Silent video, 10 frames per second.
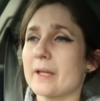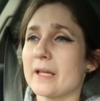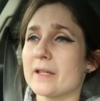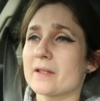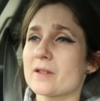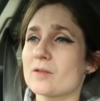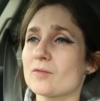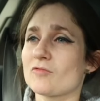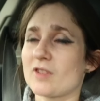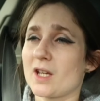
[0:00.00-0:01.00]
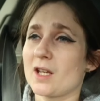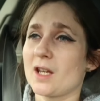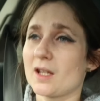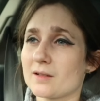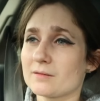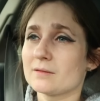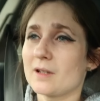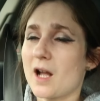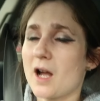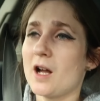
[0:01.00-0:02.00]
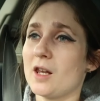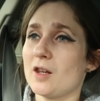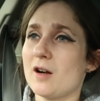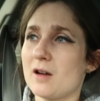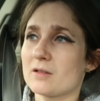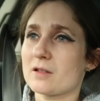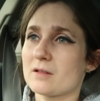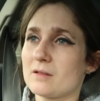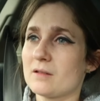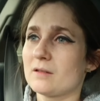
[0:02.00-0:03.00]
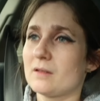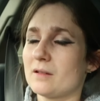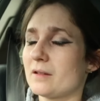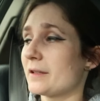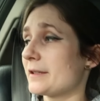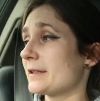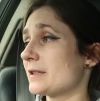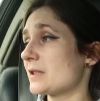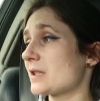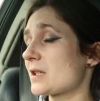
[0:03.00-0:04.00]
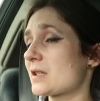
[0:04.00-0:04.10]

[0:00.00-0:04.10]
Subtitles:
It's raining a lot and